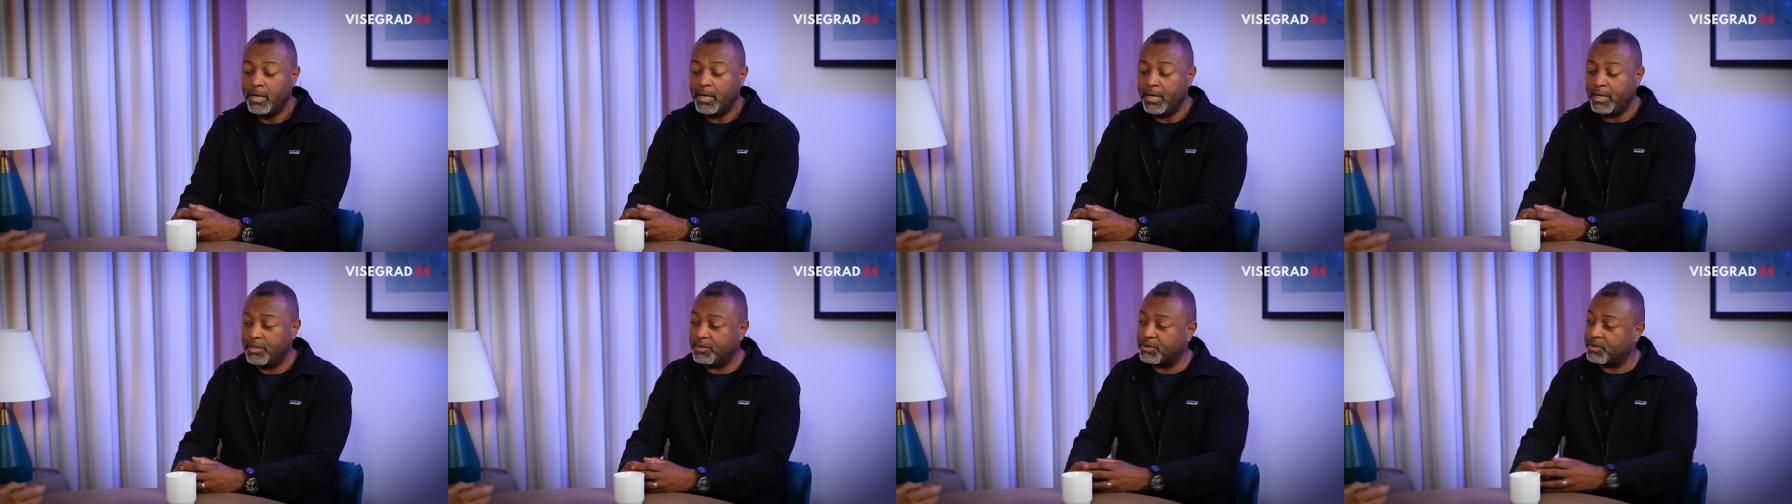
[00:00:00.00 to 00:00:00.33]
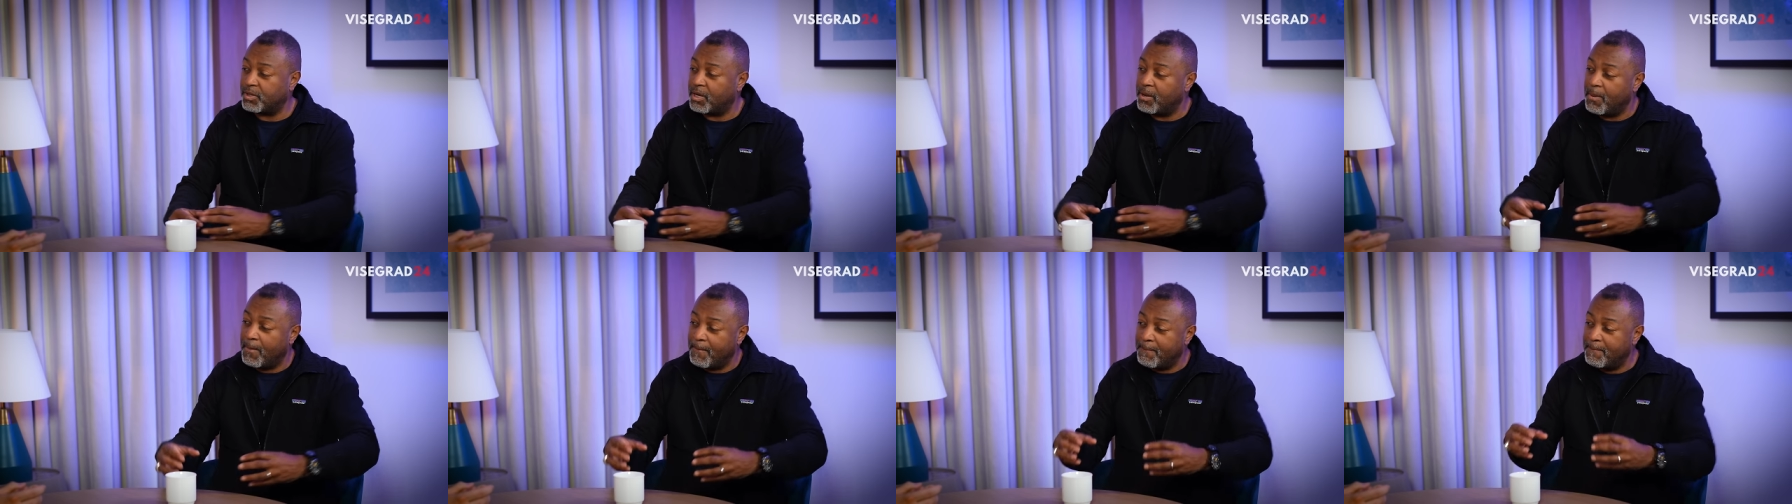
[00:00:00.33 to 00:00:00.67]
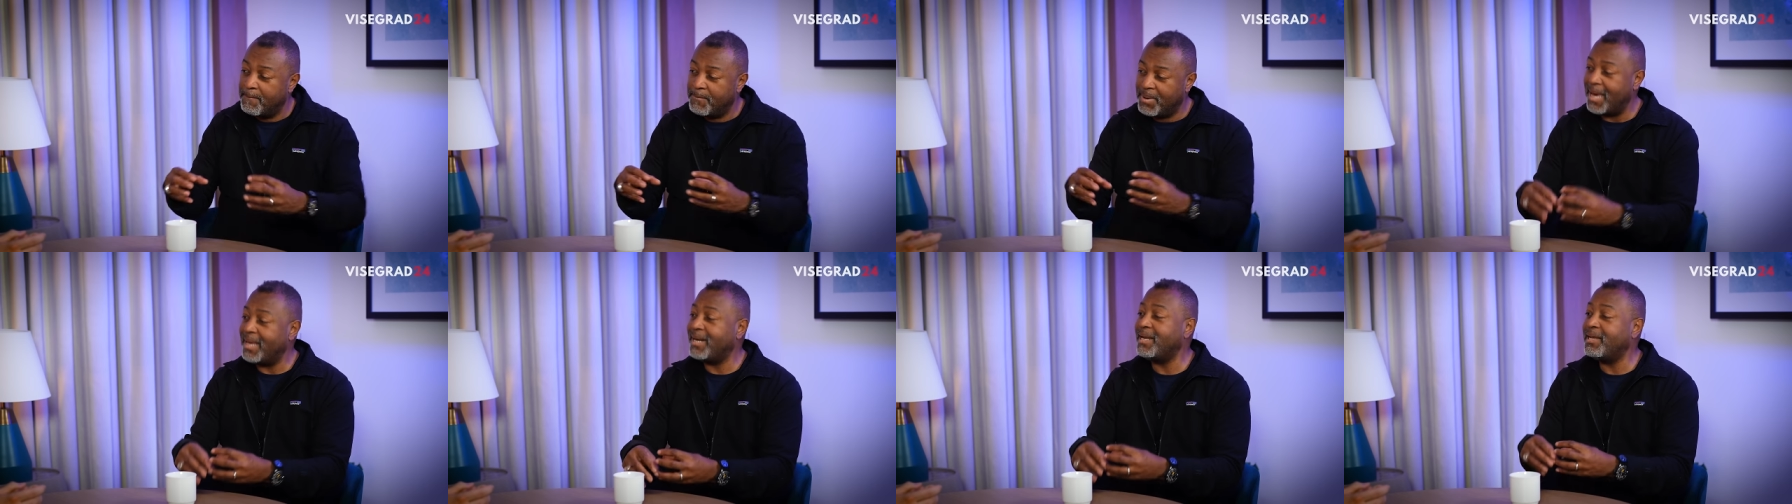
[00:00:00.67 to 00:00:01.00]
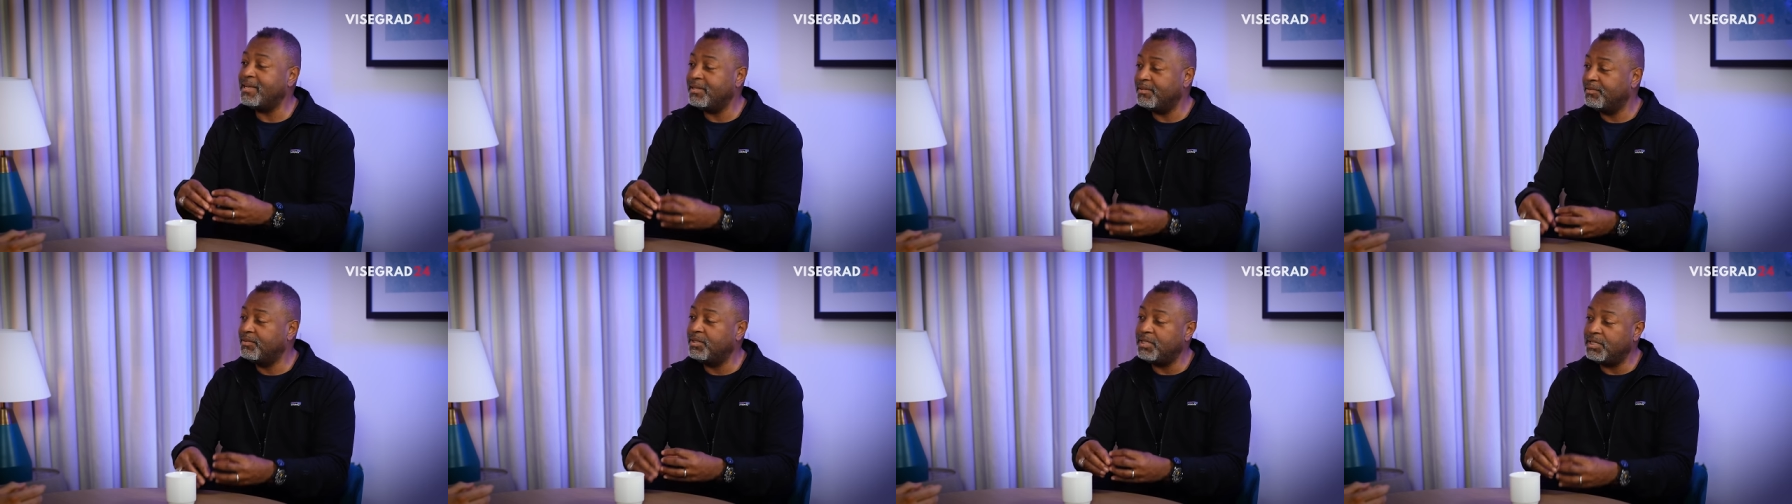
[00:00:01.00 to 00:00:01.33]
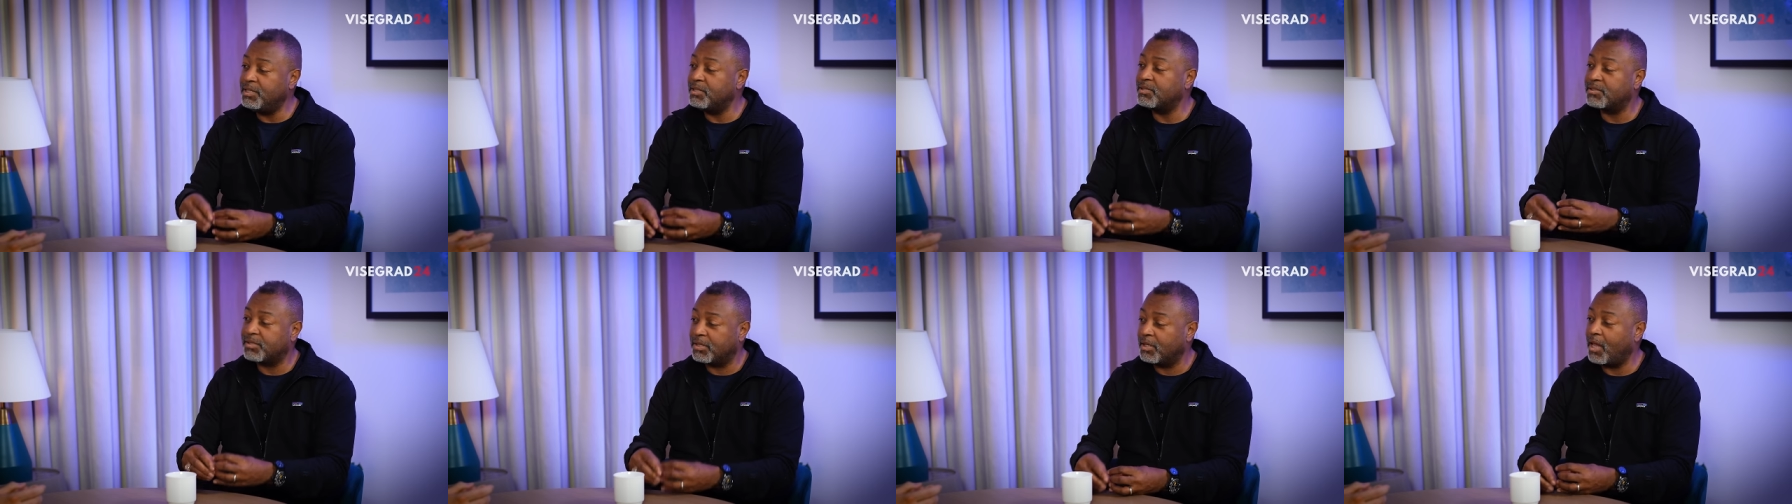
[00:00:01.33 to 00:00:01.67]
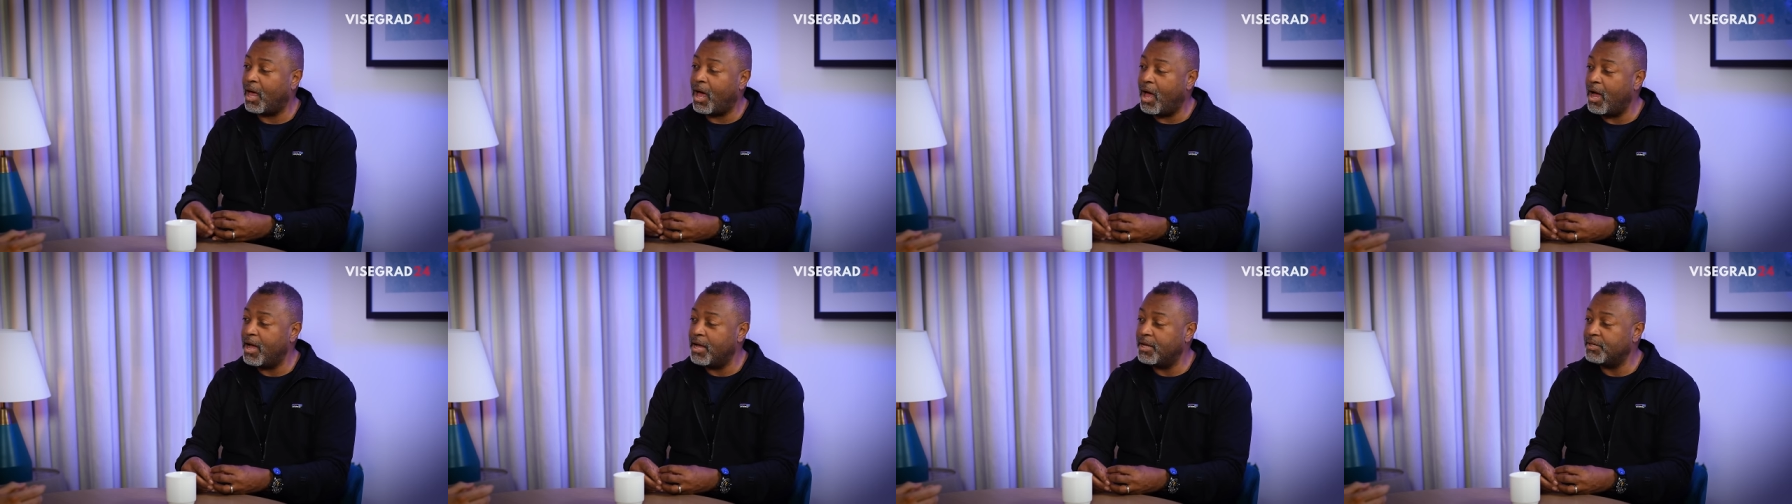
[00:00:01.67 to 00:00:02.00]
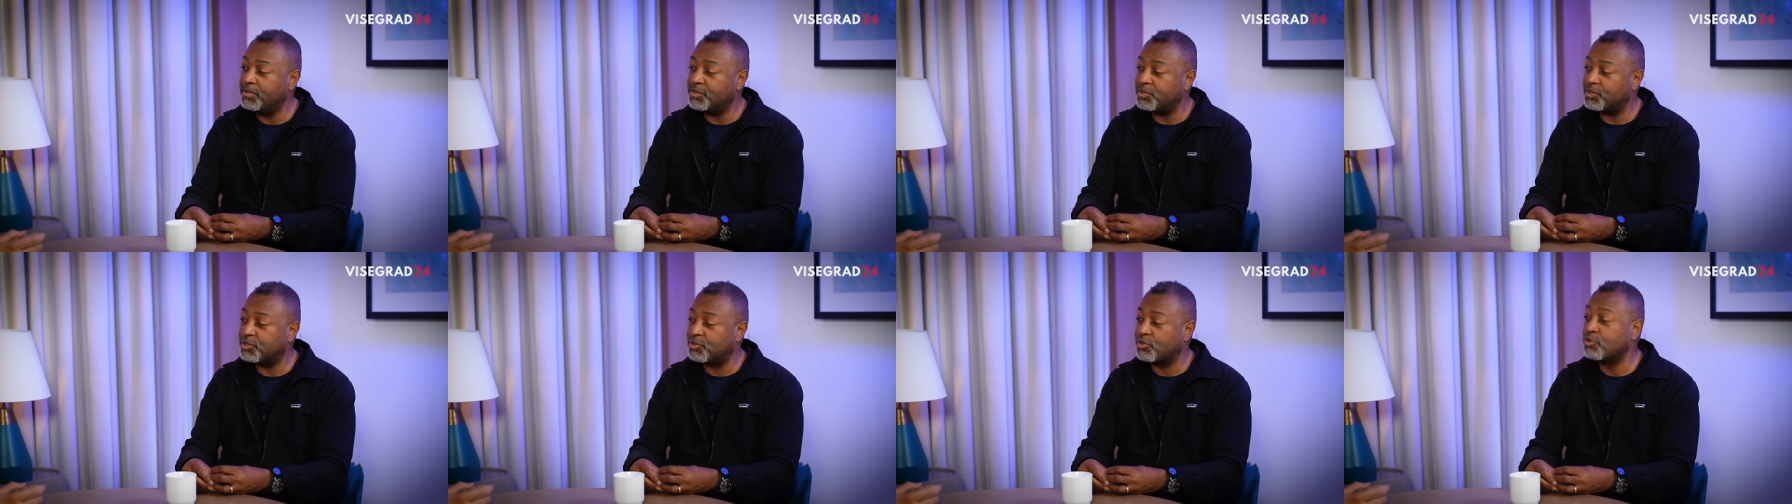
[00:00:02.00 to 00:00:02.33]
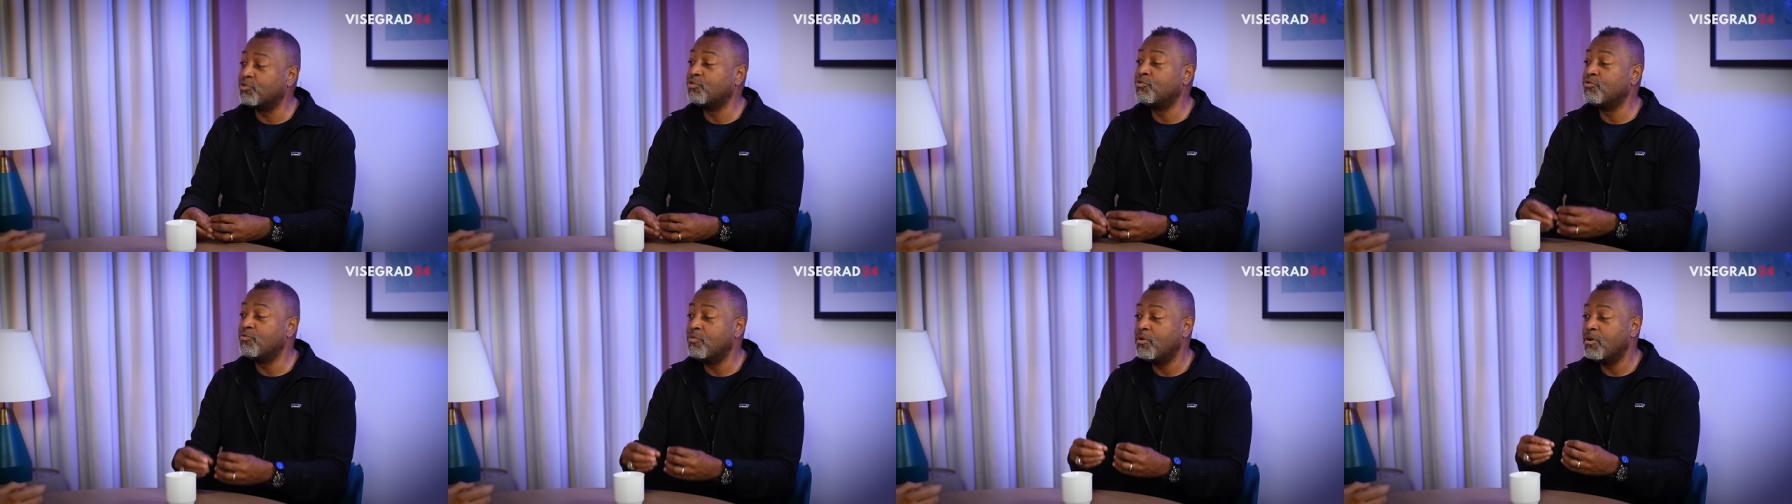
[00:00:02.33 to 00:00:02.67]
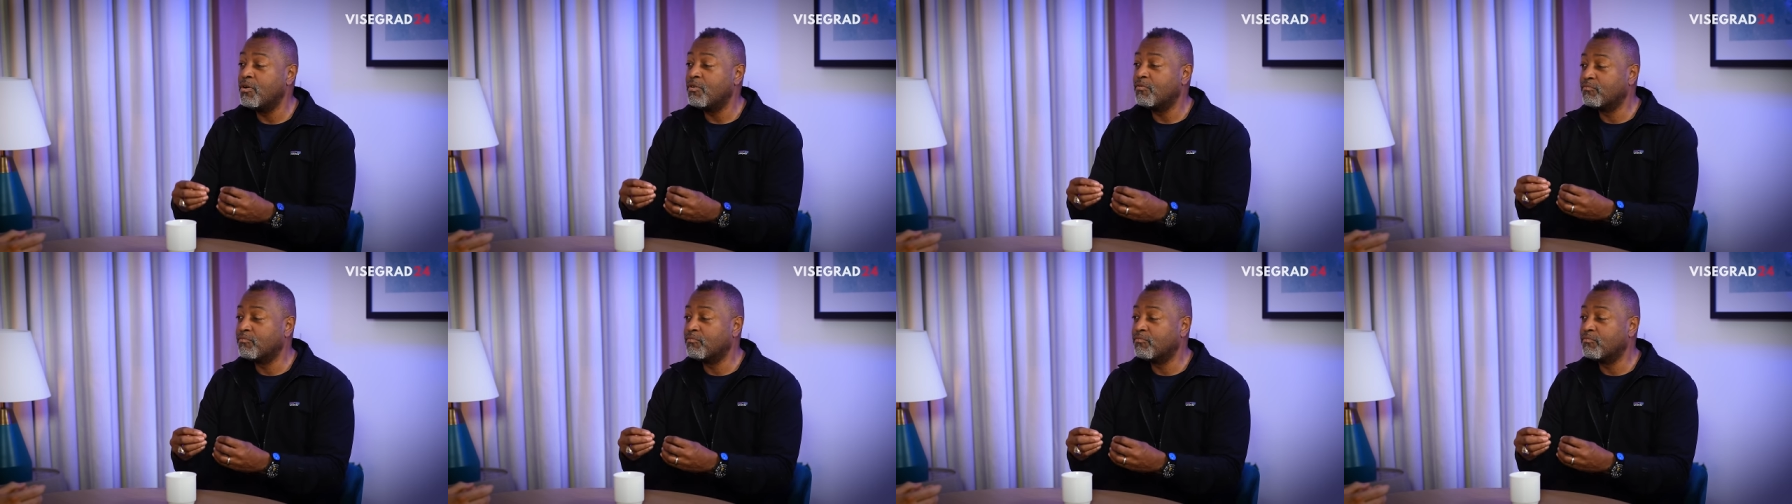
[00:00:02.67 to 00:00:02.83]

is embedding these lies through